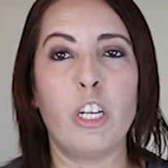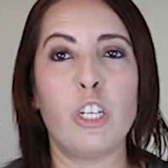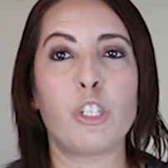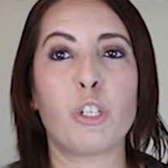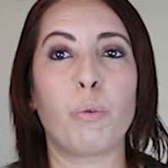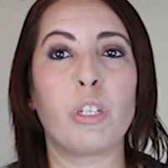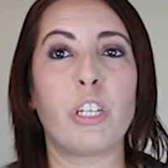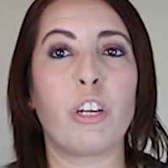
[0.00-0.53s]

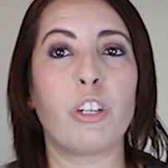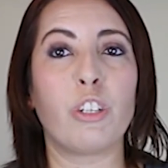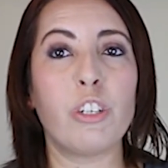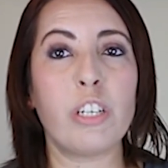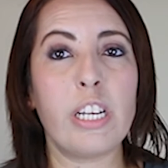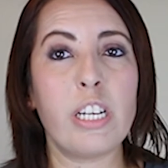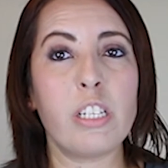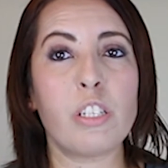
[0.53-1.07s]
So what they're
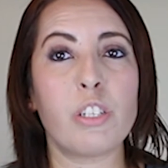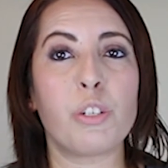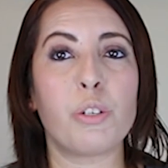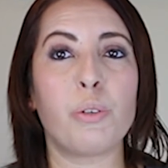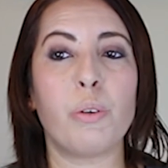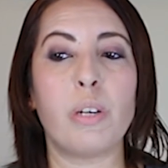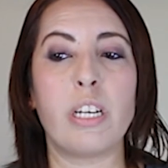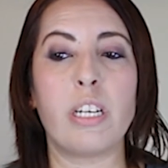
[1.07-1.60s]
looking to
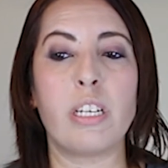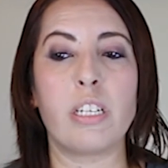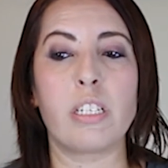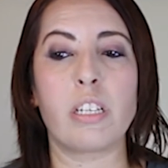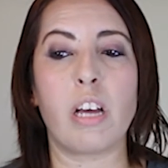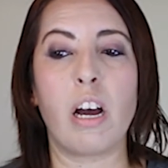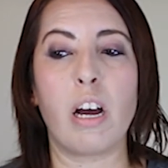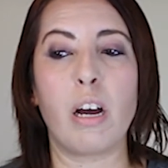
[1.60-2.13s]
do
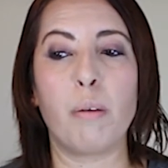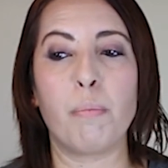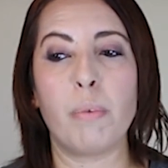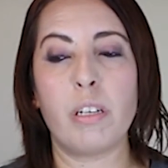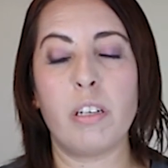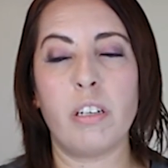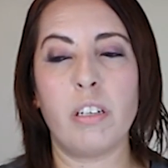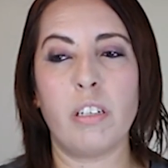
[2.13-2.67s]
is
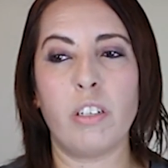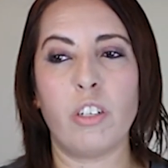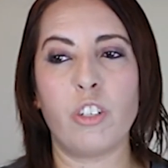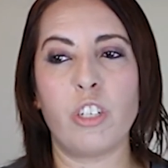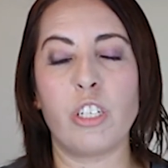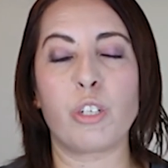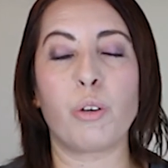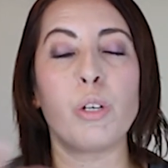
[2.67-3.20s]

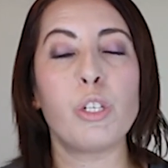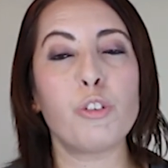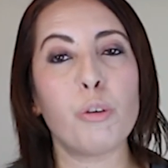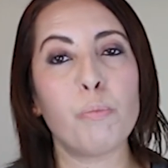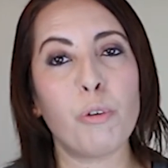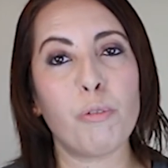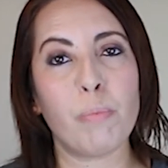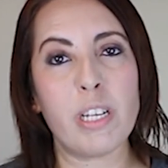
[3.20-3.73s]
she's going to
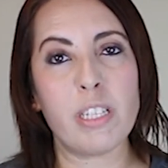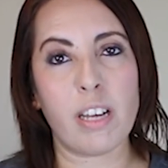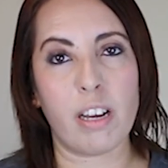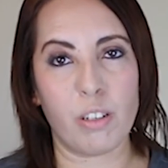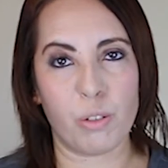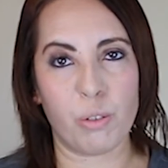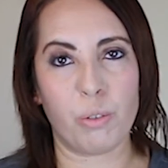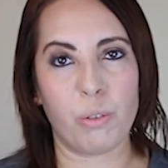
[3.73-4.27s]
remove my
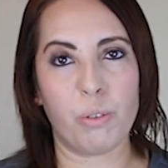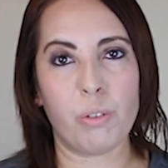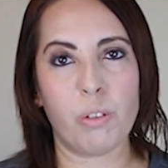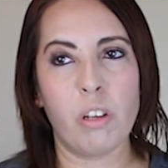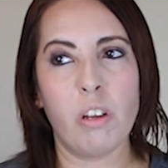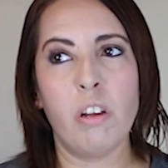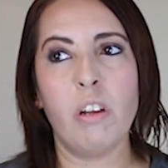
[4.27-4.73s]
tonsils,